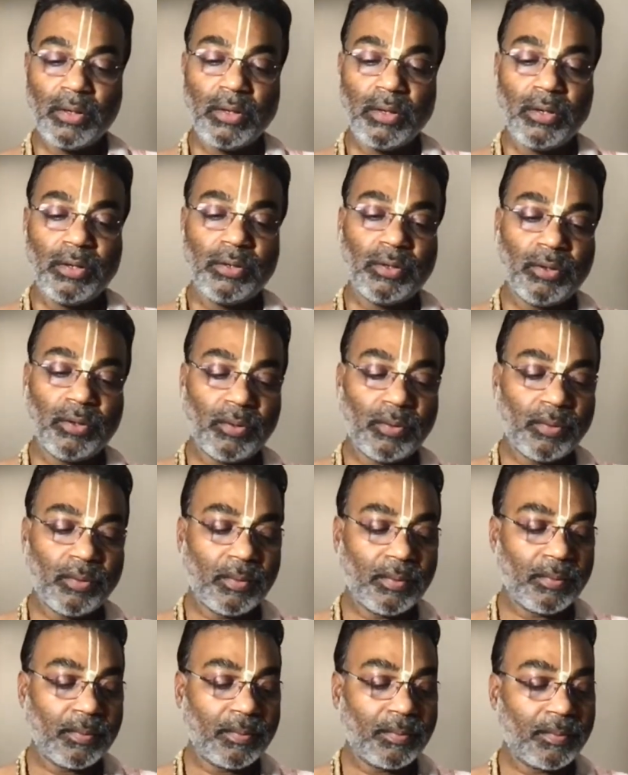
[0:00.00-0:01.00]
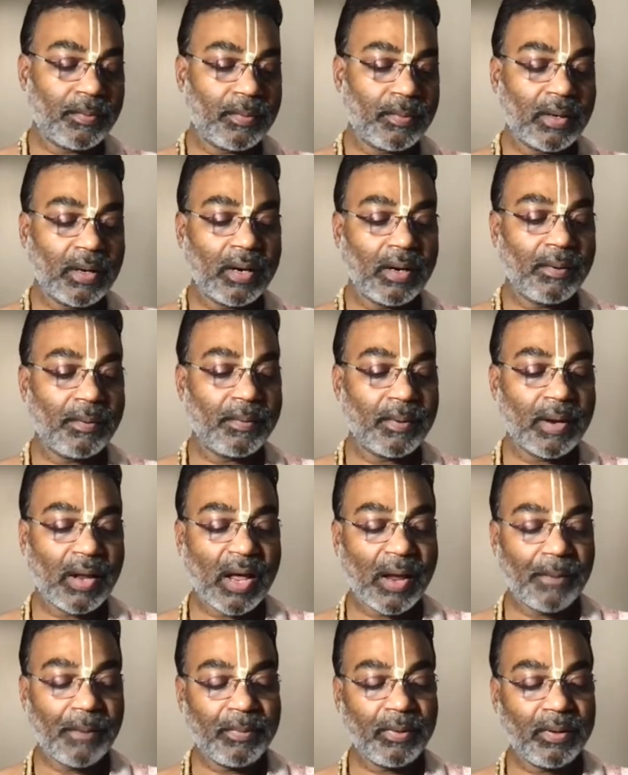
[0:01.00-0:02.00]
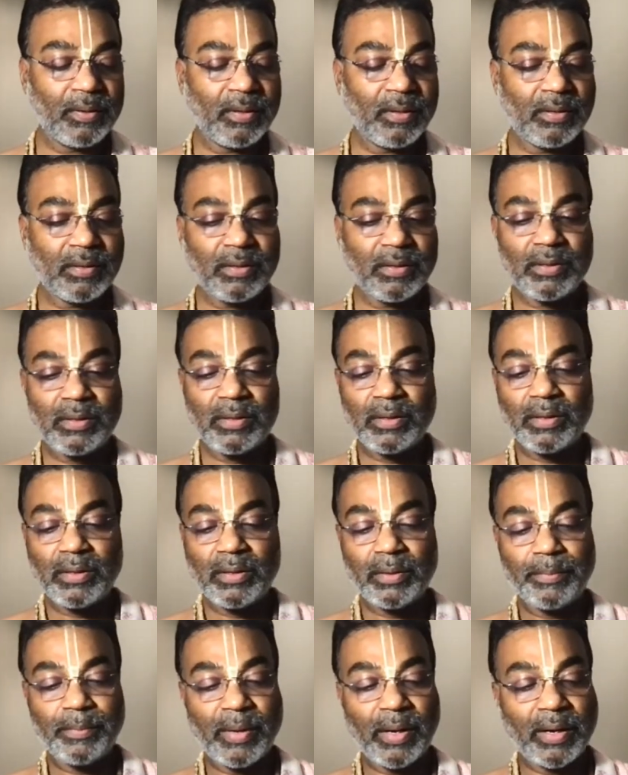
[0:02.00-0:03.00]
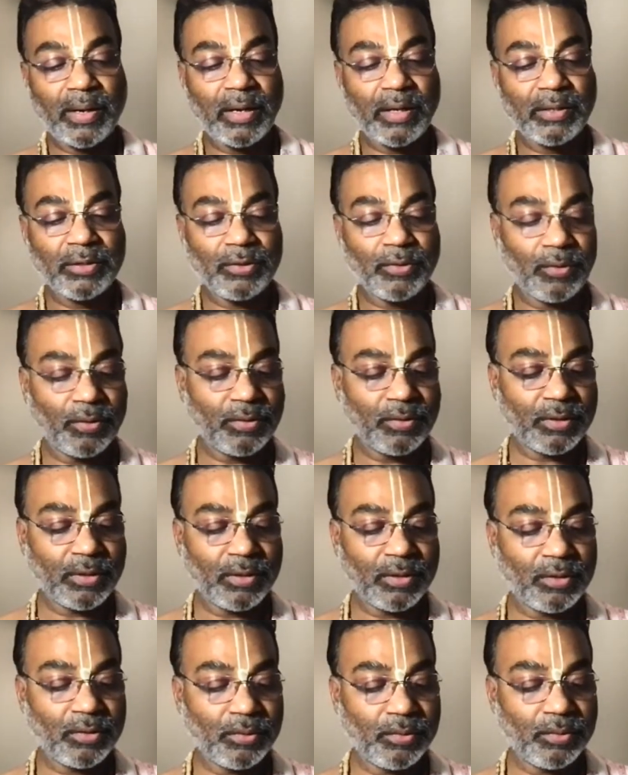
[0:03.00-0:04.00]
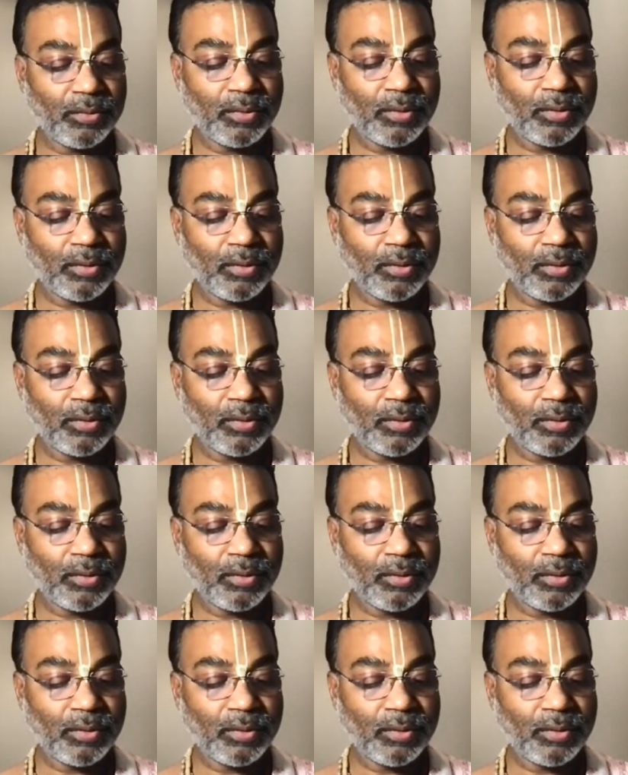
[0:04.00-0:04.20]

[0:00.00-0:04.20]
So after this, Maharaj goes into